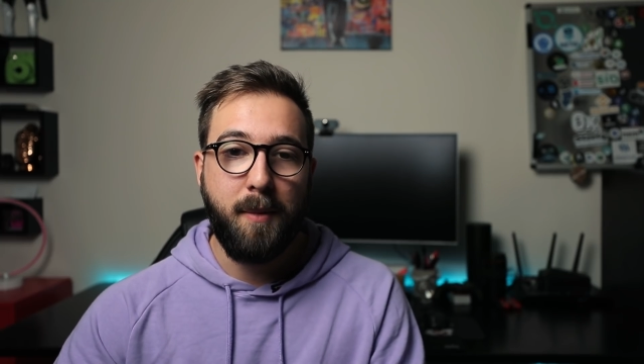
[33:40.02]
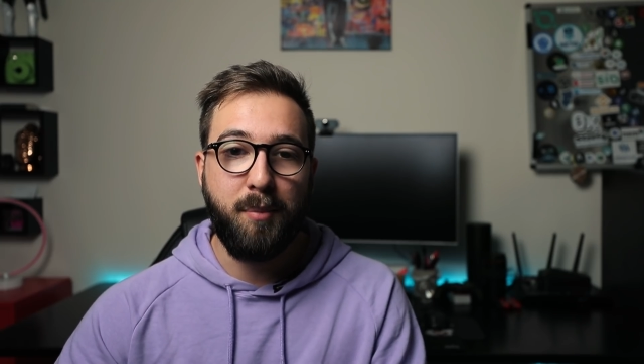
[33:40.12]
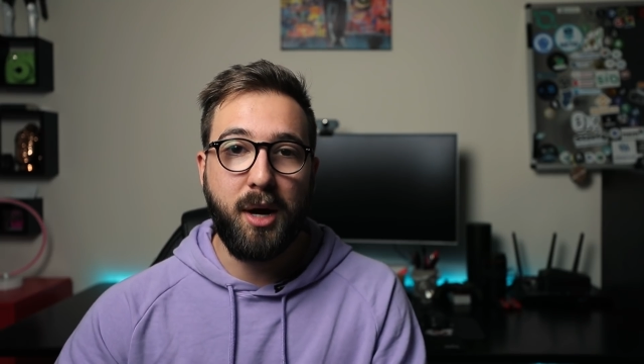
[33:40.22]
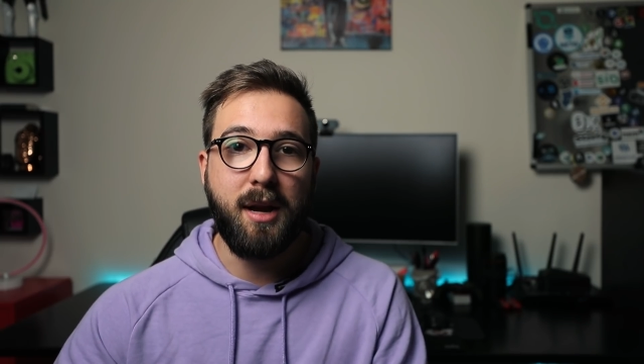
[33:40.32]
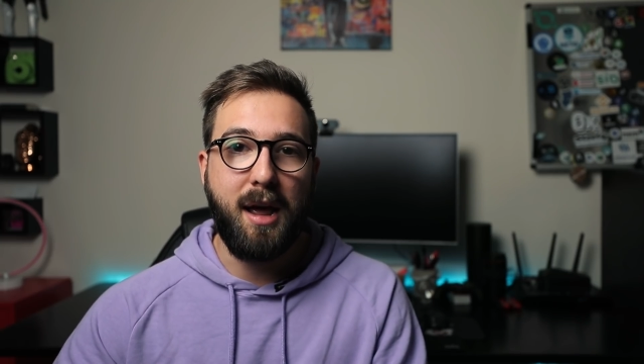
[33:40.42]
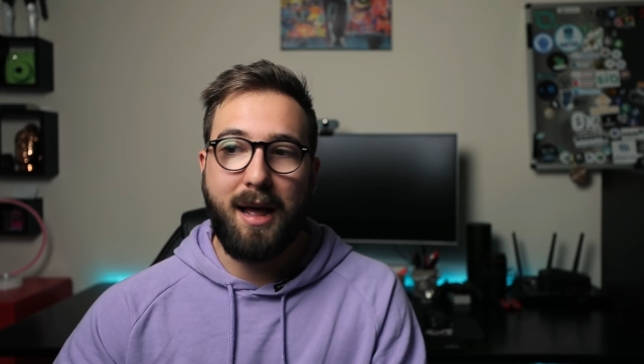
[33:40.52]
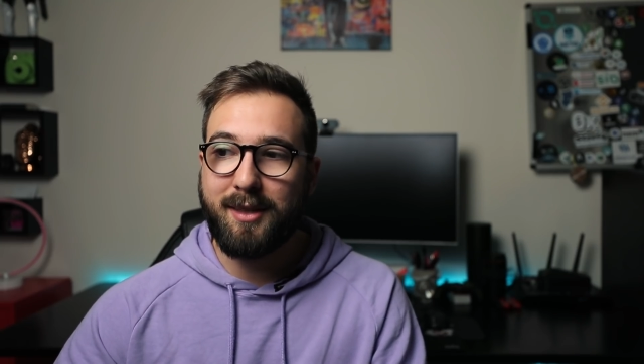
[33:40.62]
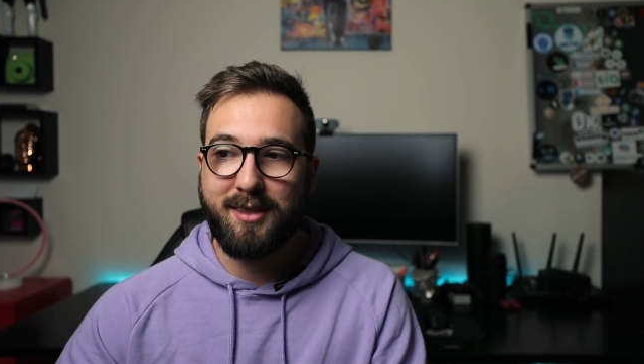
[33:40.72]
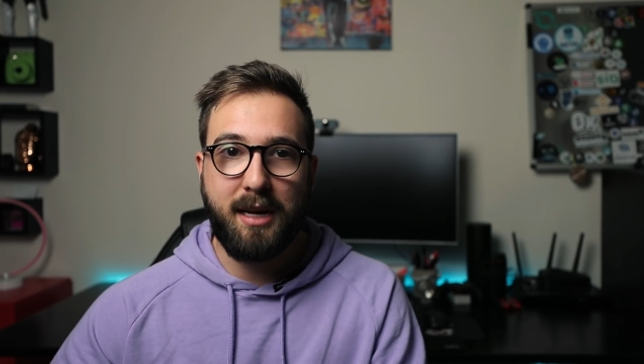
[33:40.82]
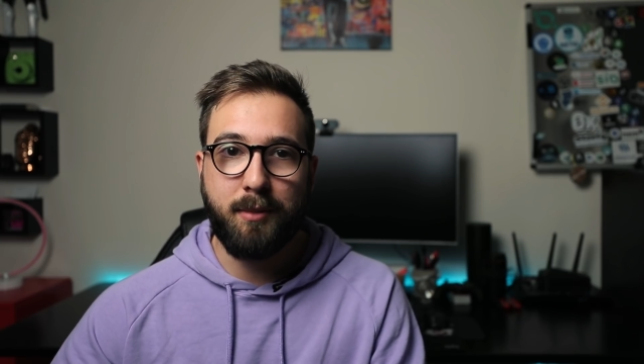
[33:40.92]
But at
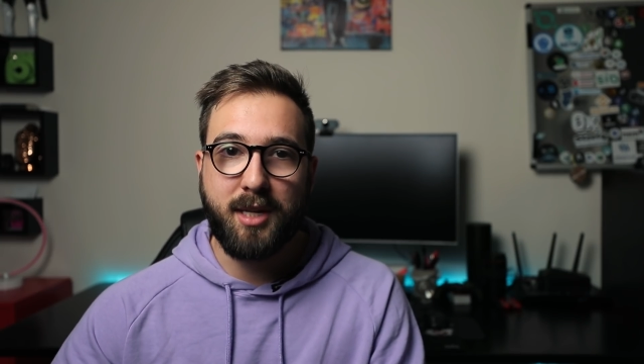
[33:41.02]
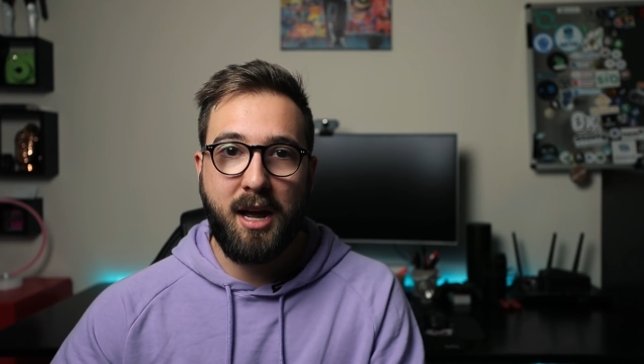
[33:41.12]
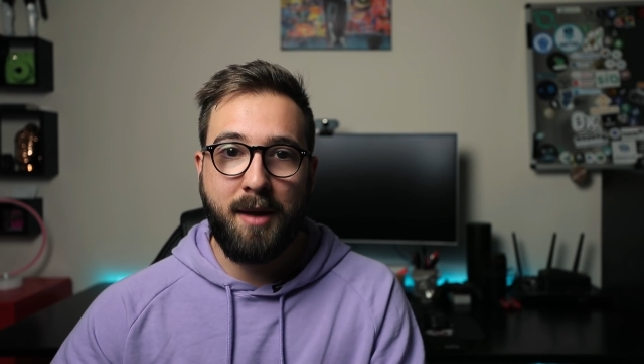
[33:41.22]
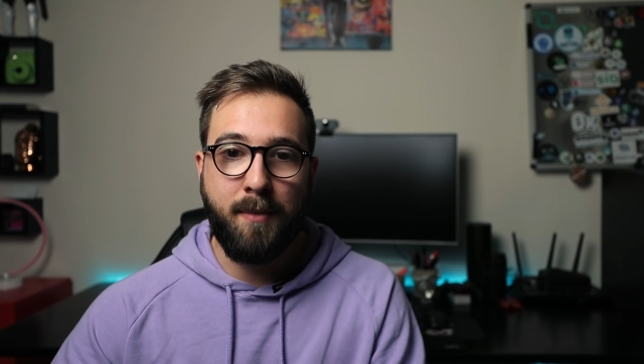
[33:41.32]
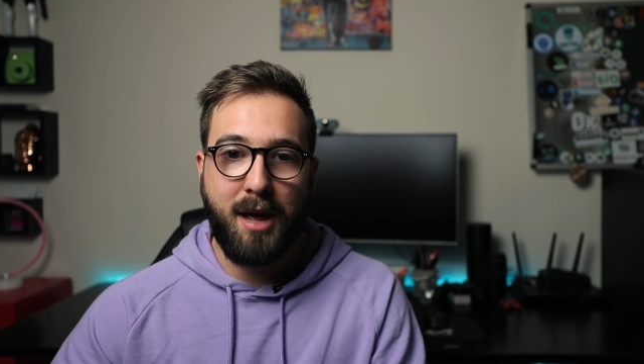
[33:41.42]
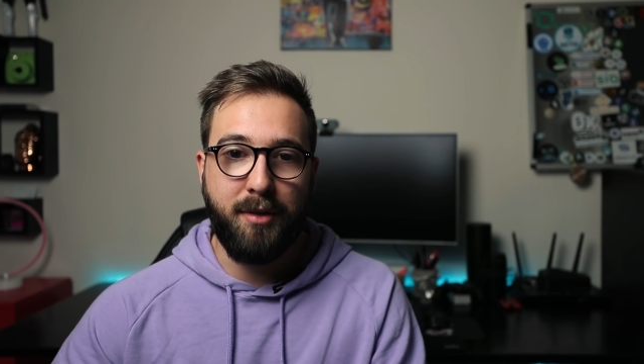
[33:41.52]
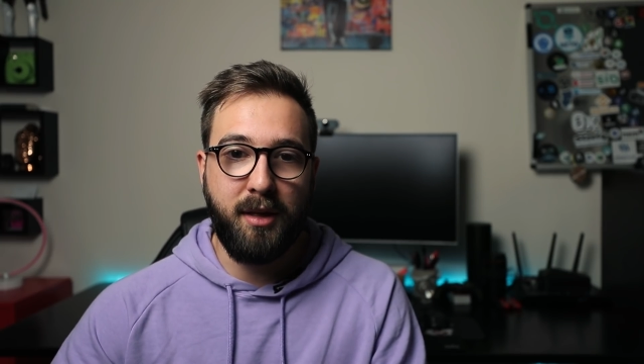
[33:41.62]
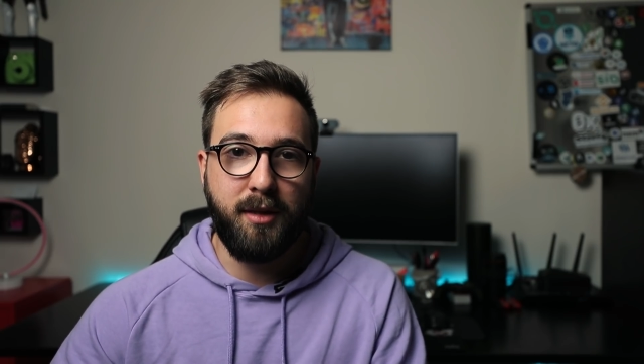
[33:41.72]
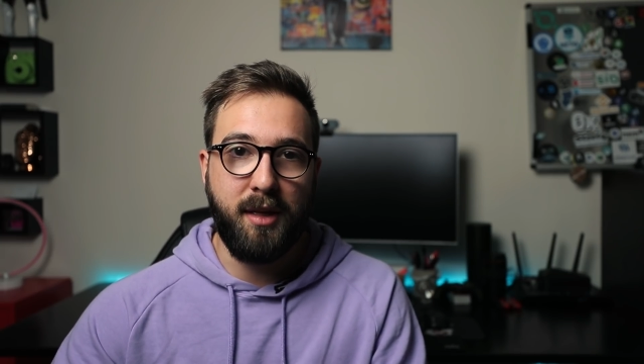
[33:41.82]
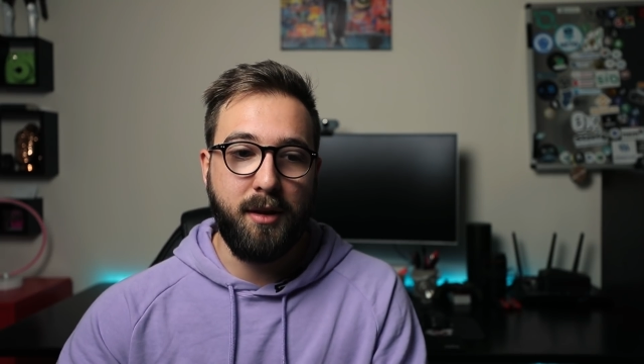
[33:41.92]
the same time, I
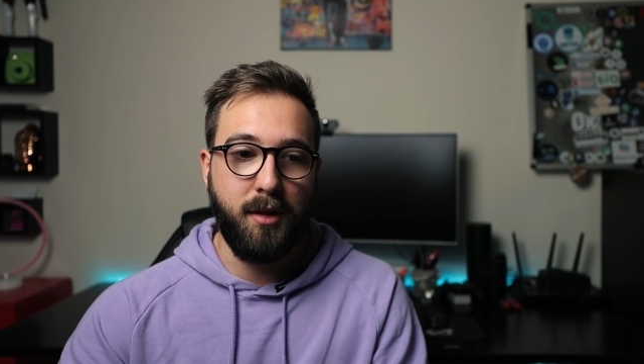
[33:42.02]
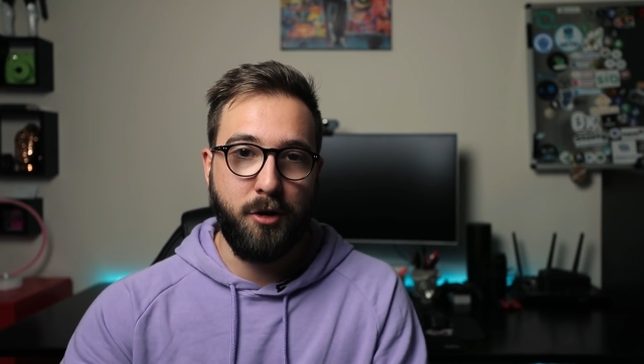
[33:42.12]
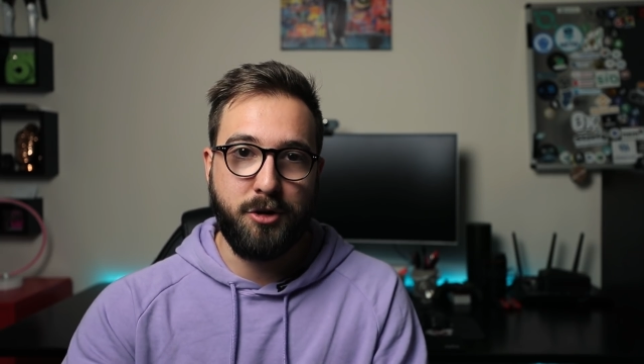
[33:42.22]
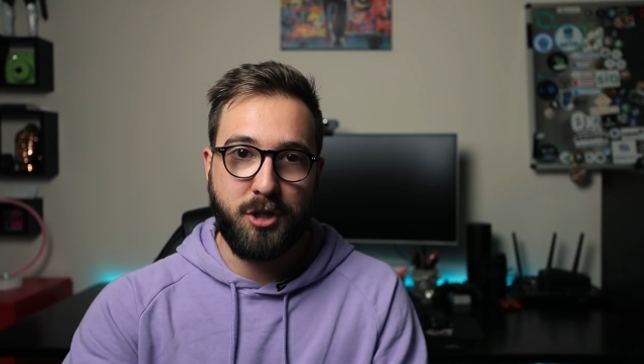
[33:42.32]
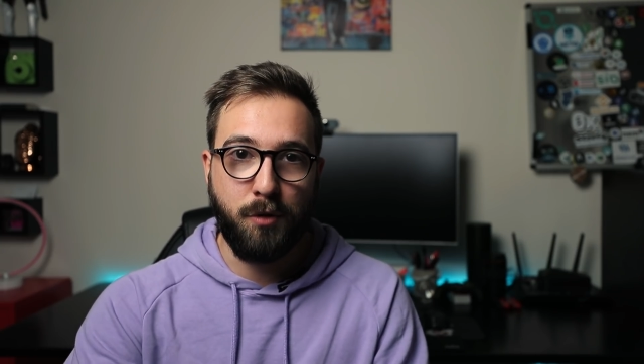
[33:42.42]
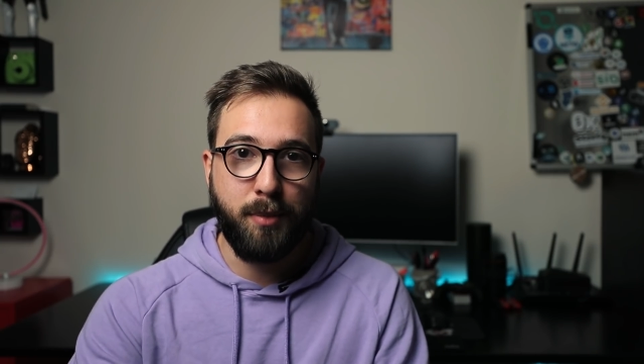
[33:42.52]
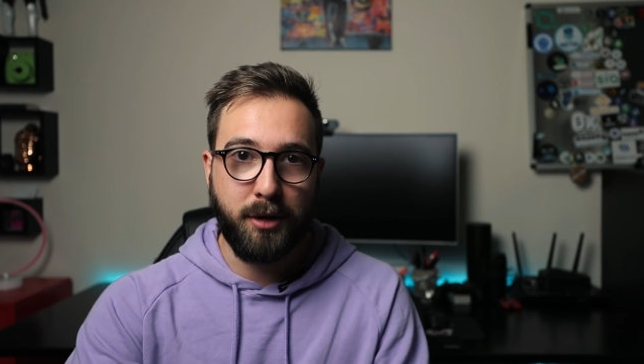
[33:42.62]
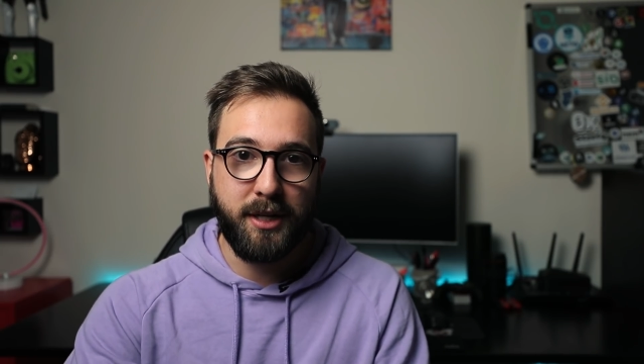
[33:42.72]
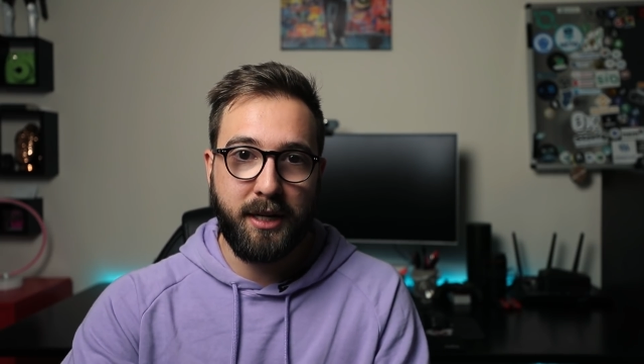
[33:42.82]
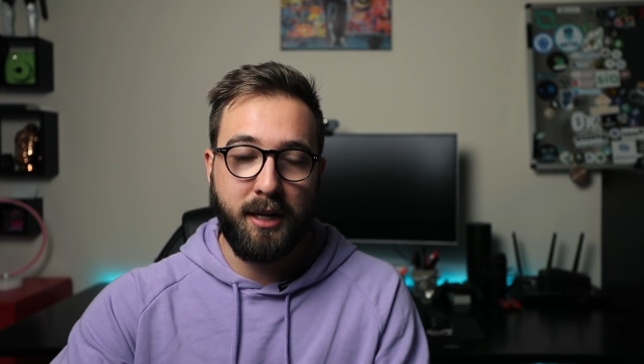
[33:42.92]
think that they're still
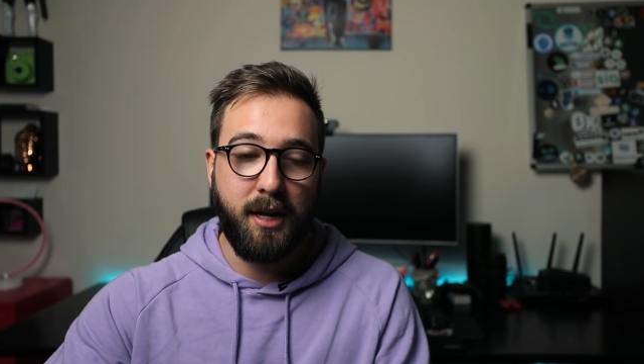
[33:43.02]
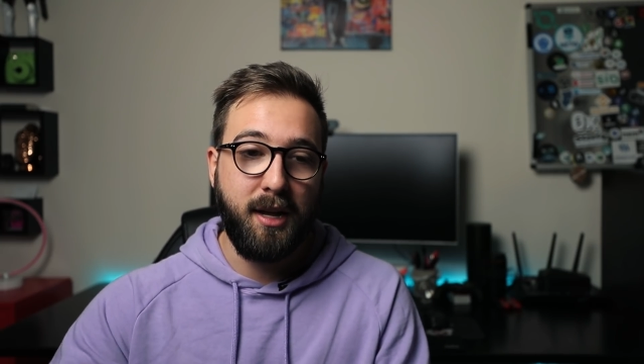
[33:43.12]
building,